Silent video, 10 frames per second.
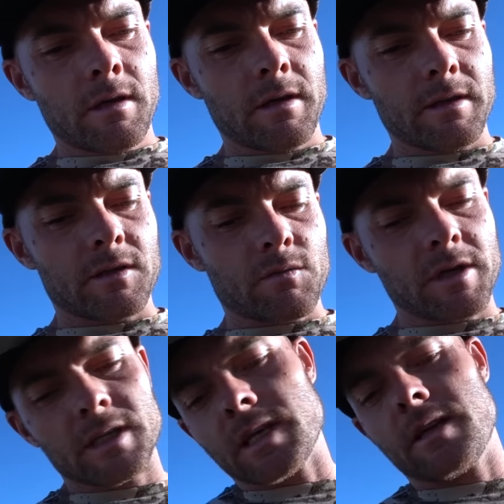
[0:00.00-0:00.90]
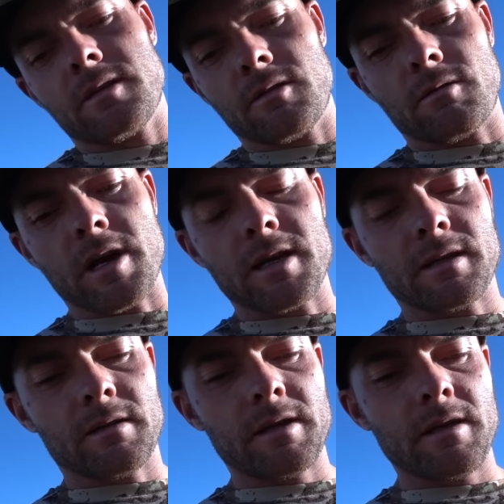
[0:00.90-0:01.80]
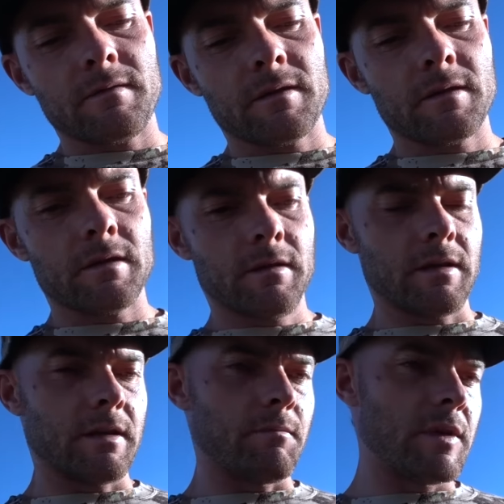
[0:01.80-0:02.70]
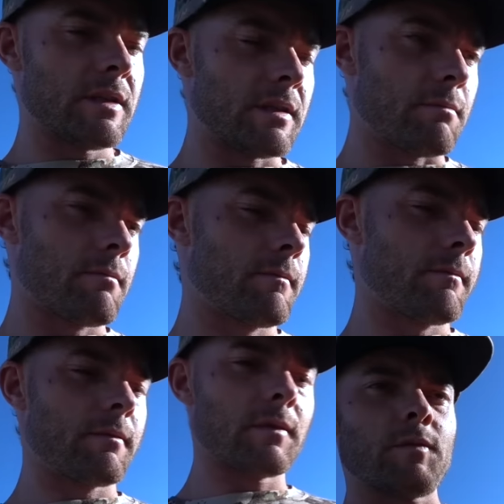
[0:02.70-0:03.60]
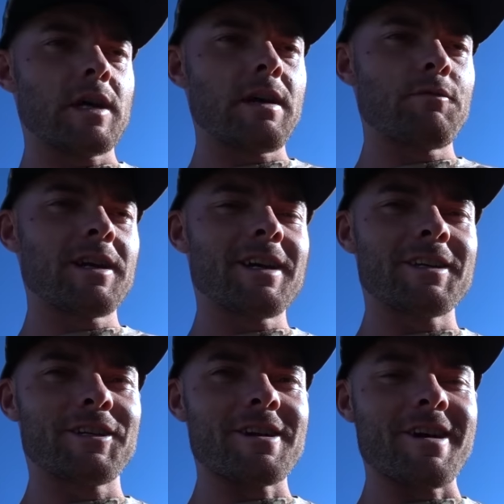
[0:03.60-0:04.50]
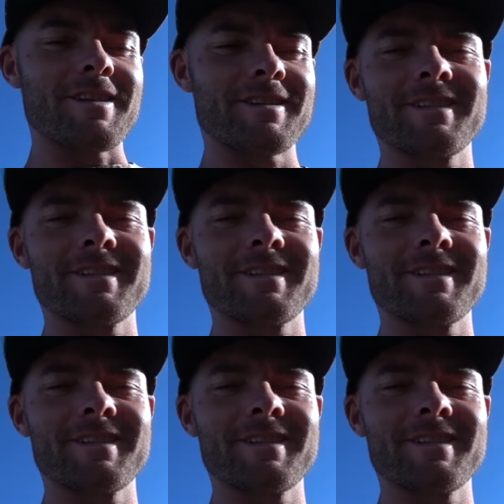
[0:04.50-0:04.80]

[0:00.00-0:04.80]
and swung his head to the right to leave and it missed him but hey we got a shot